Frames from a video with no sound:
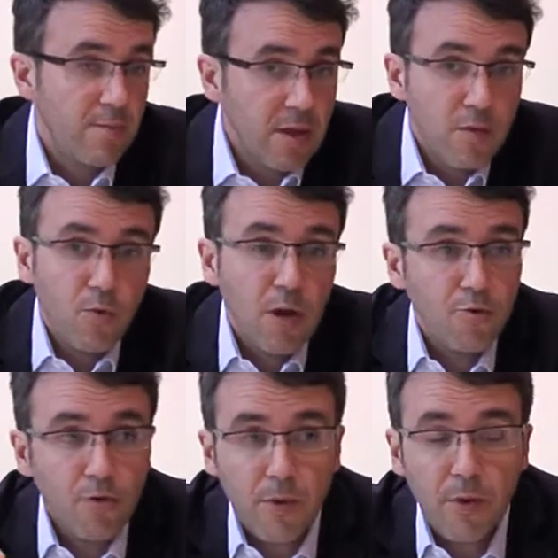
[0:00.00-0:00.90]
That means we
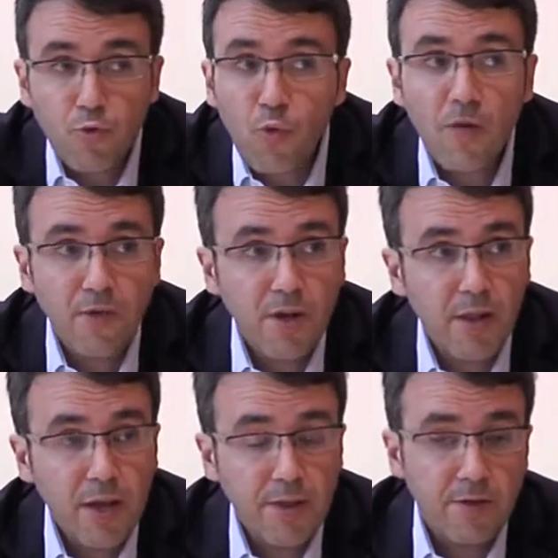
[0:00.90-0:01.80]
are talking about 12
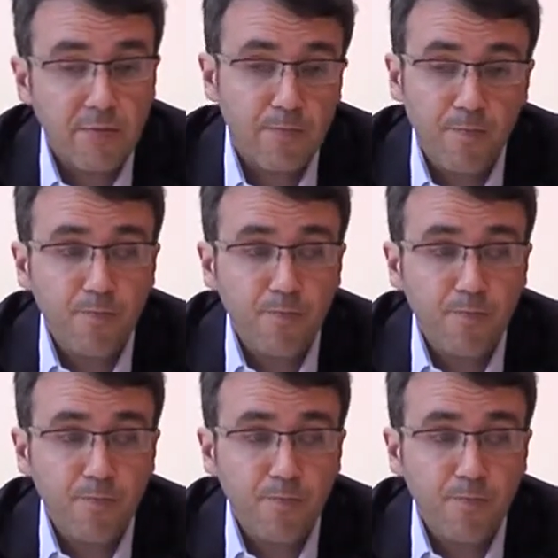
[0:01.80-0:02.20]
years later.